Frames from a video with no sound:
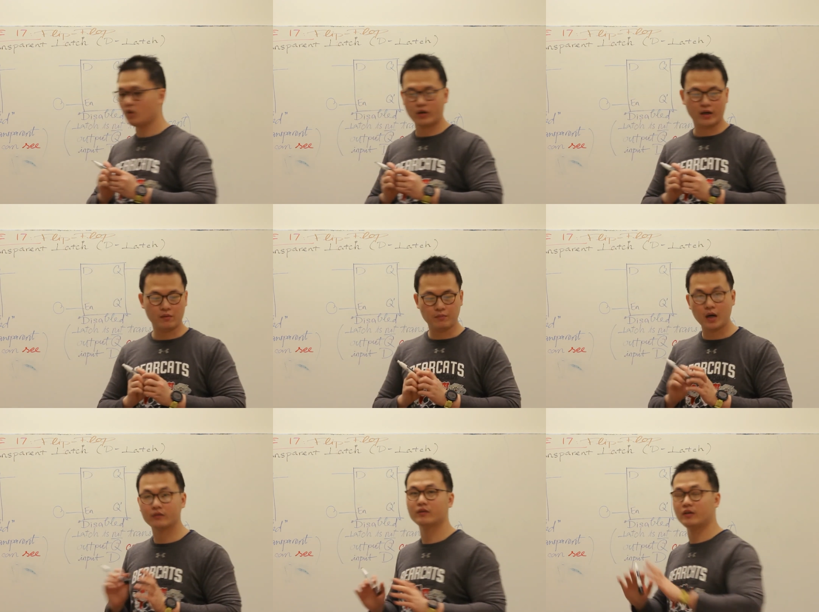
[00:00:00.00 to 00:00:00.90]
Okay,
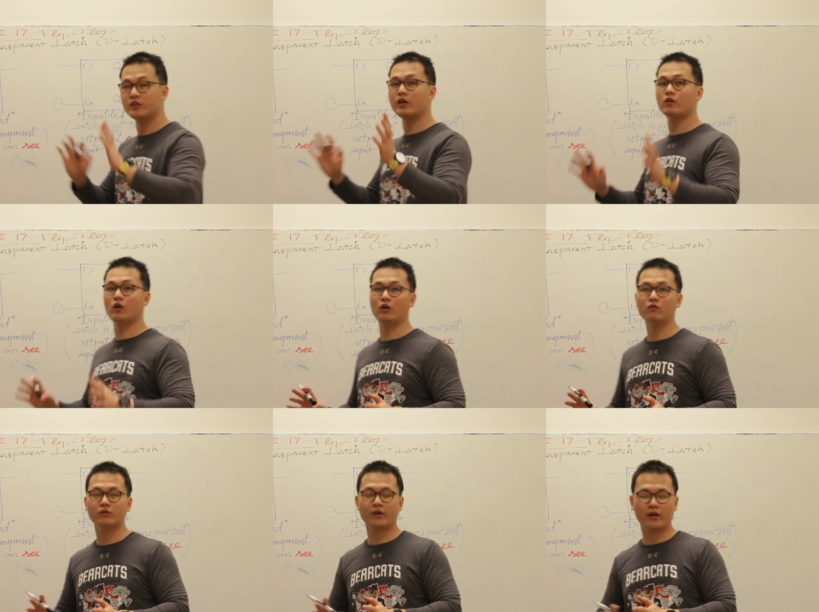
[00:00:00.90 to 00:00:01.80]
but in
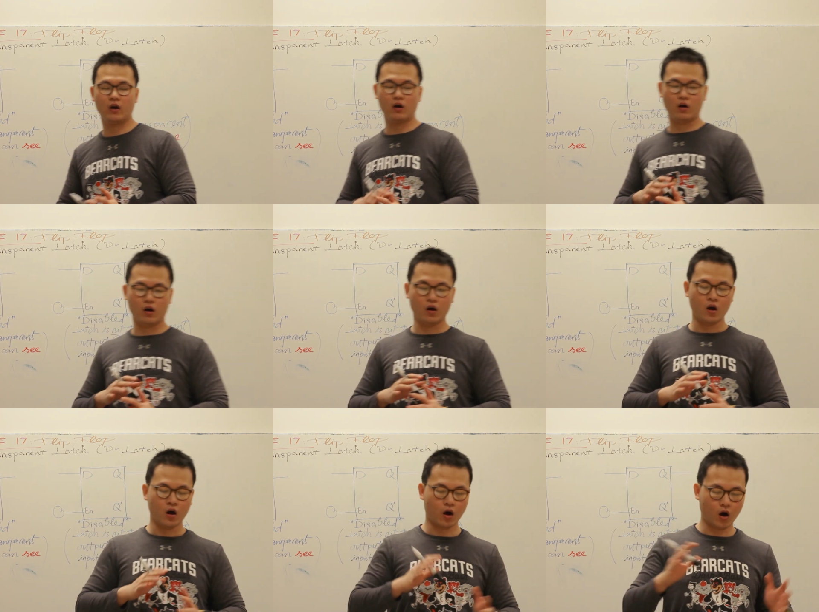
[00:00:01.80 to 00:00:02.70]
general, you can
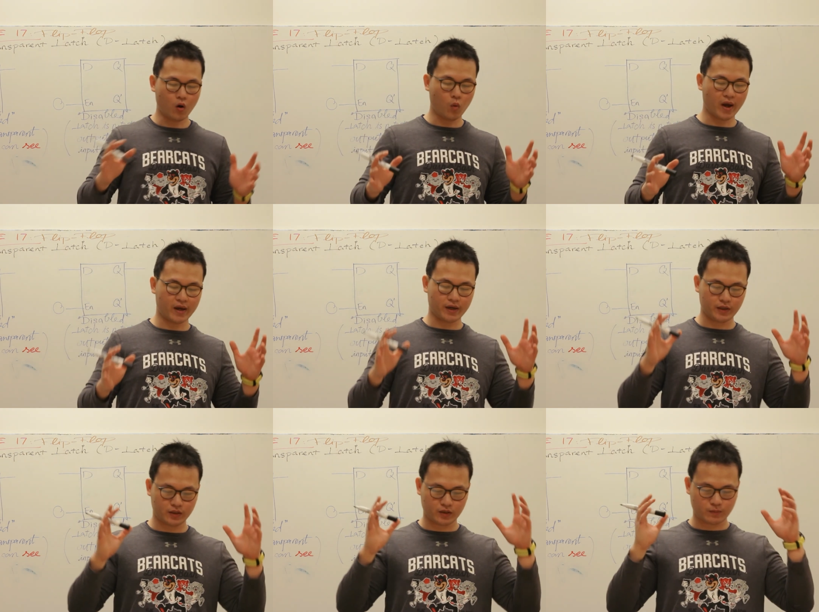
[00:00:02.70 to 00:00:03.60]

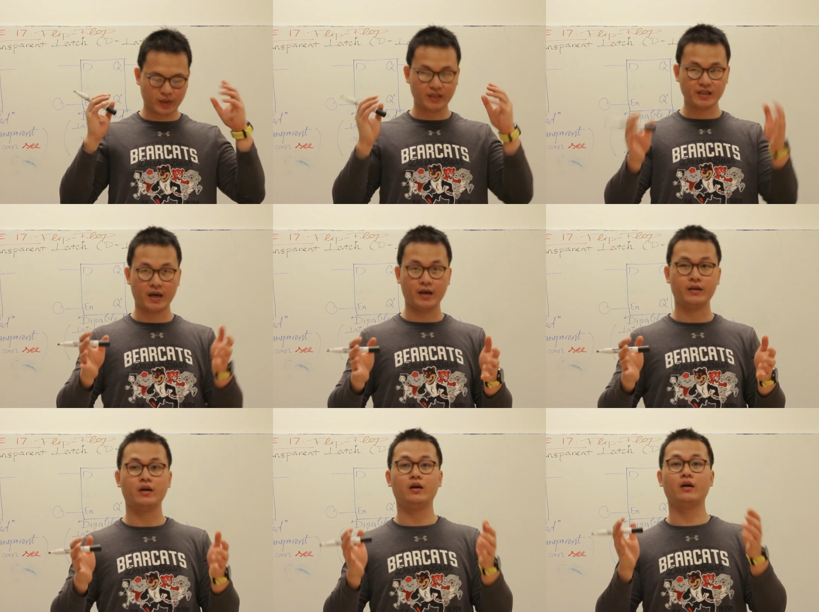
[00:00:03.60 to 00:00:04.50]
always
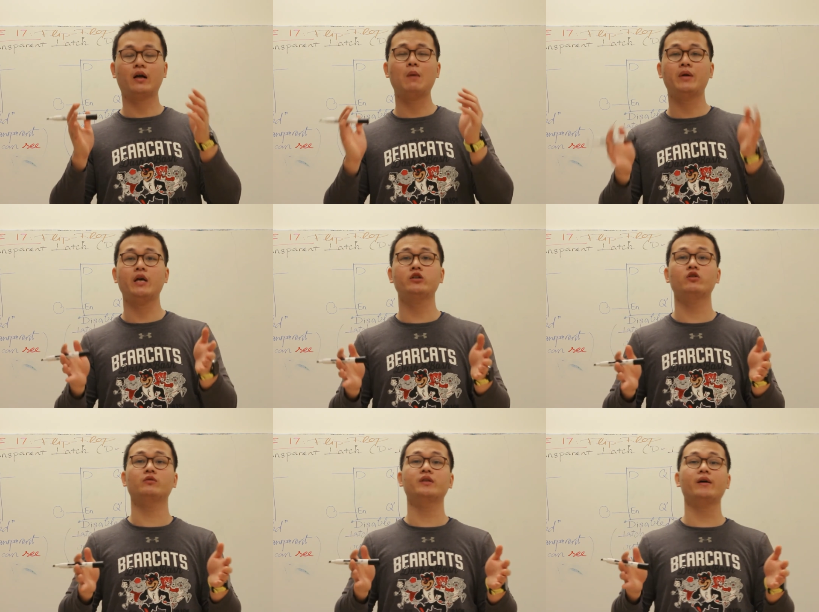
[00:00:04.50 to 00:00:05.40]
present a
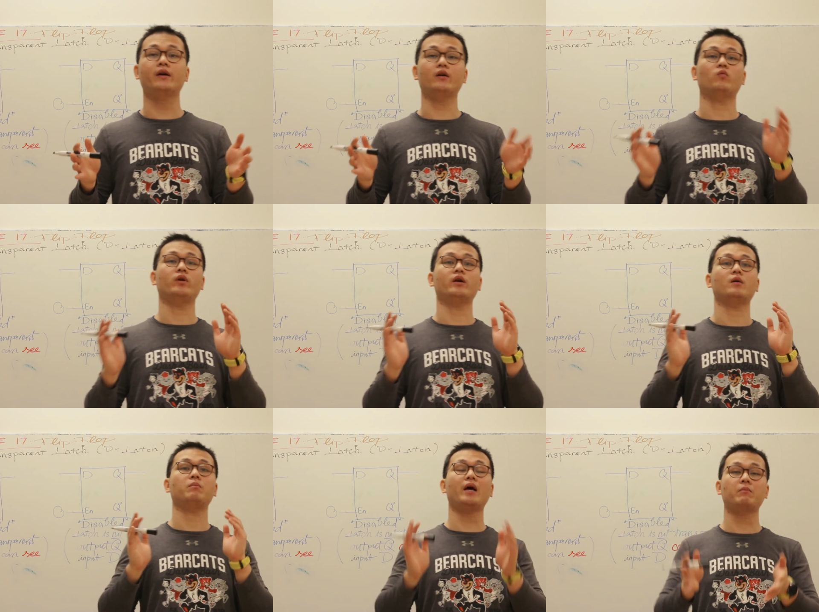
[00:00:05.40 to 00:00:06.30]
combinational circuit with
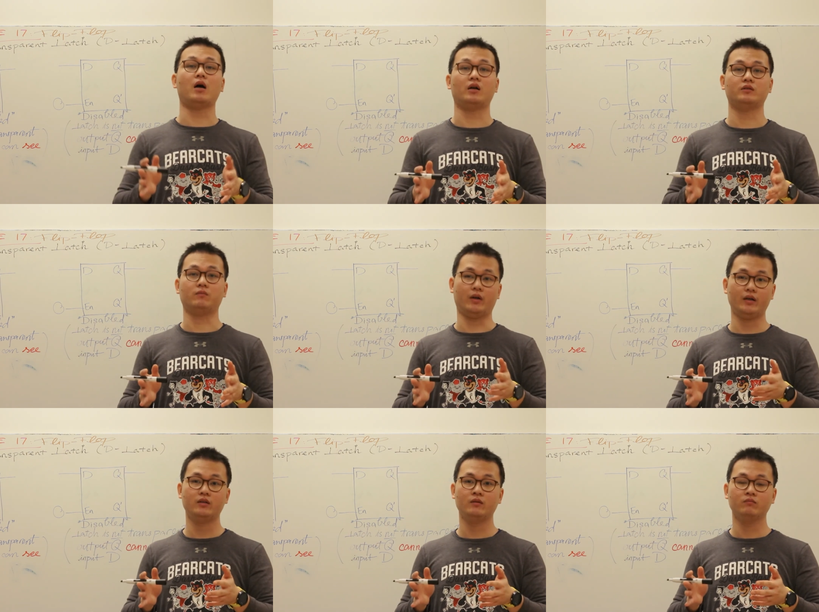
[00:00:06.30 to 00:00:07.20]
a black box,
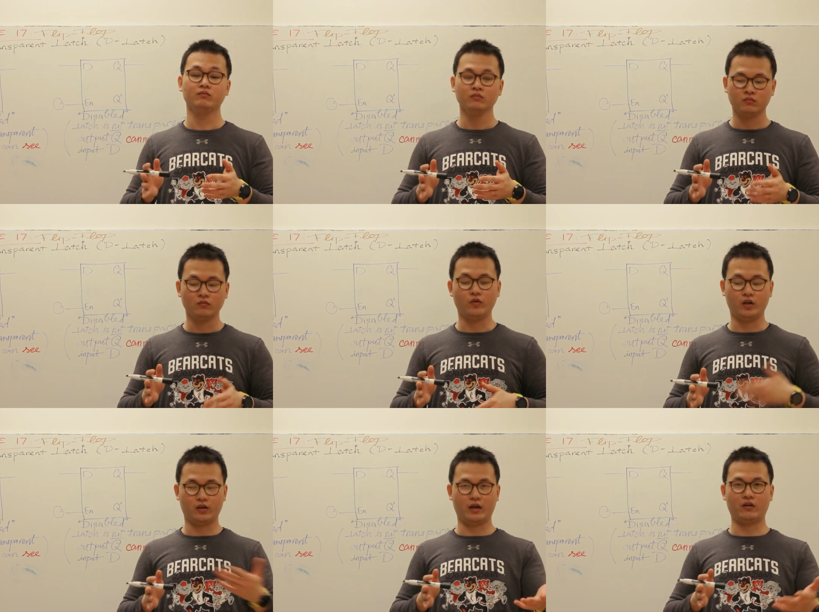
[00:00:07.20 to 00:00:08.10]
right? We
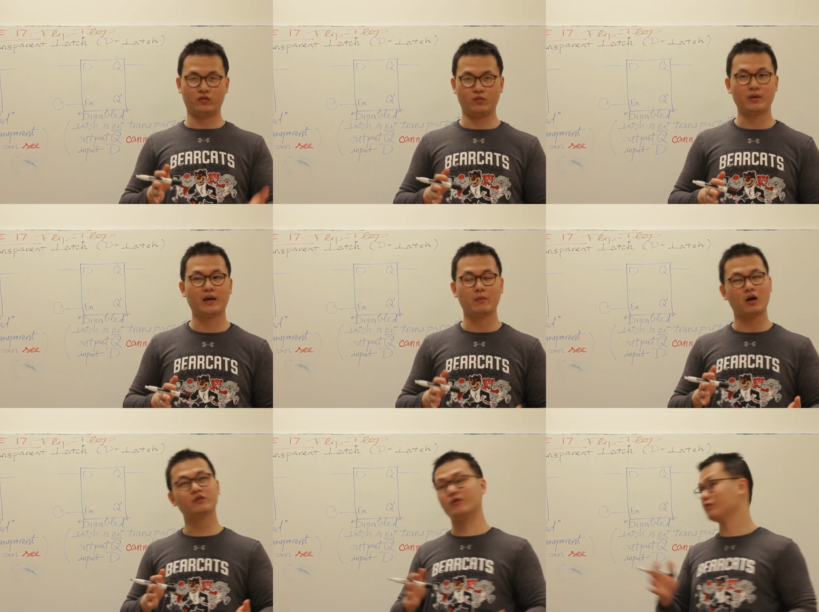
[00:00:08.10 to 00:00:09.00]
learn how to do black
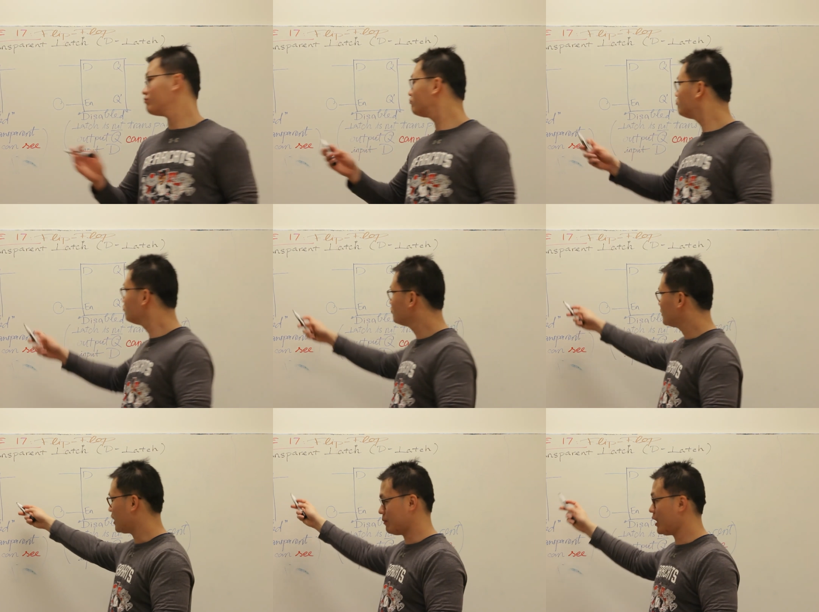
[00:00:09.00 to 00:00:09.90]
boxes
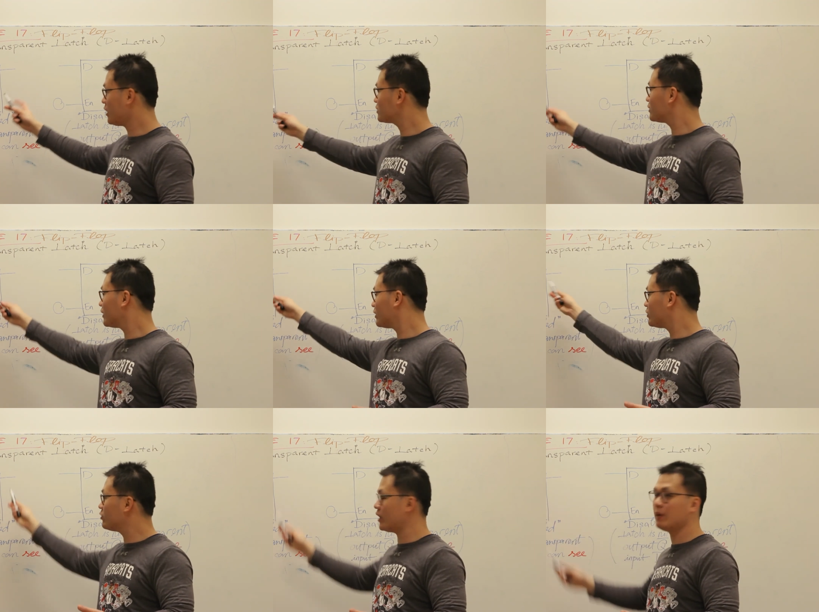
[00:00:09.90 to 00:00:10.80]
above,
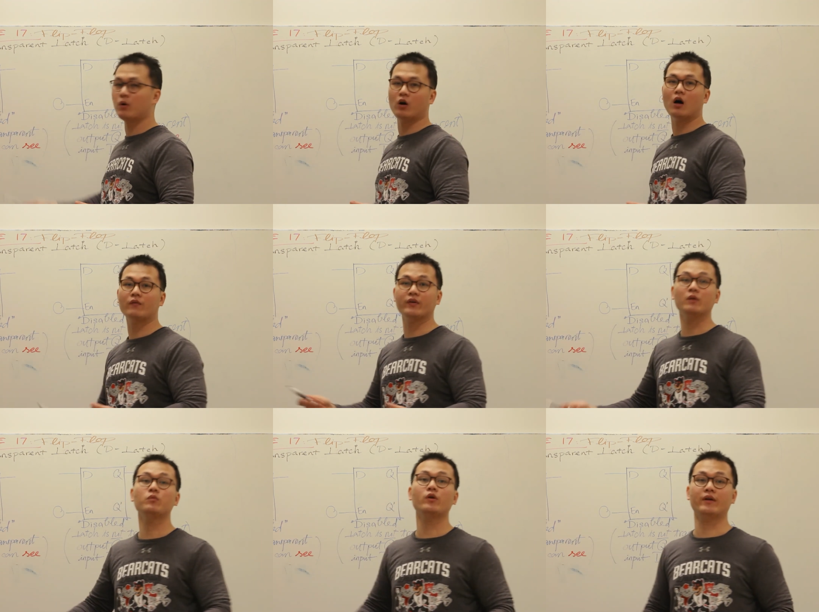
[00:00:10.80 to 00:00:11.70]
and you label all the
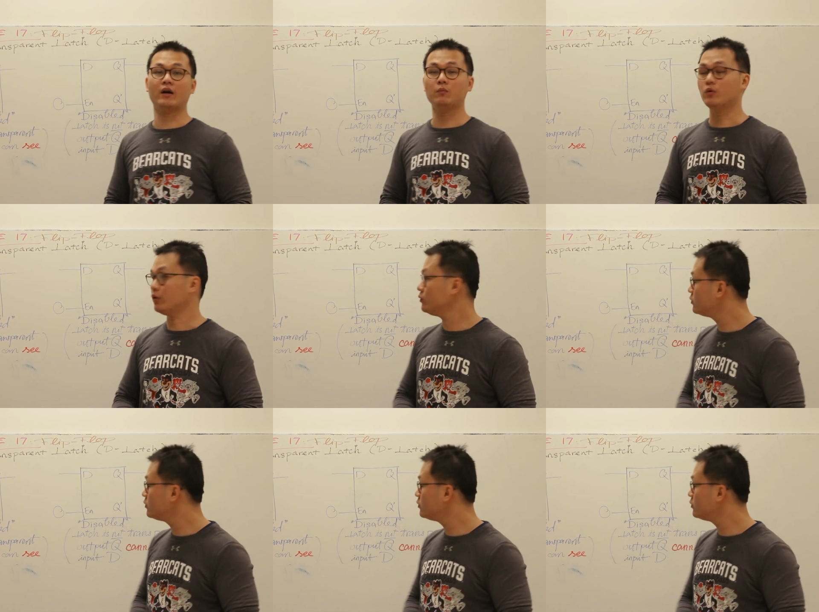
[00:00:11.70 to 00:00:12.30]
input and output.